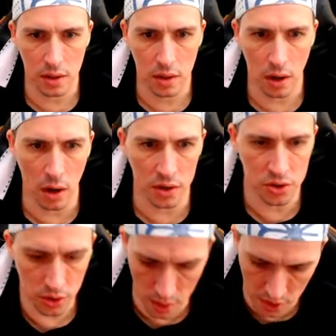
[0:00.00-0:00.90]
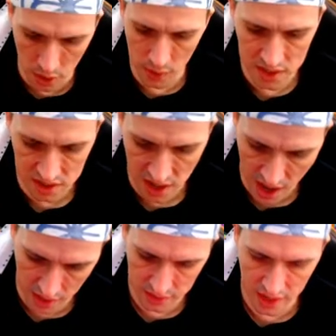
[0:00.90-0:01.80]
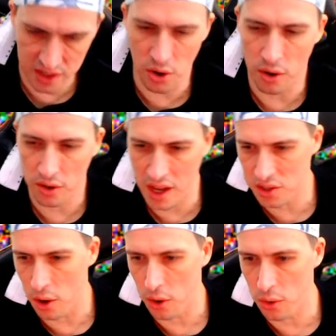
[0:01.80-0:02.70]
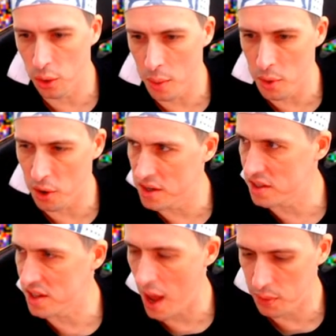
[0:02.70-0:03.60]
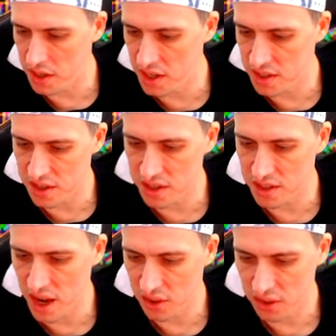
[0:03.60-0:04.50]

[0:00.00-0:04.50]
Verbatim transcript: Oh, dude, I'm gonna restart. That's not cool. I'm not gonna start with an instant death.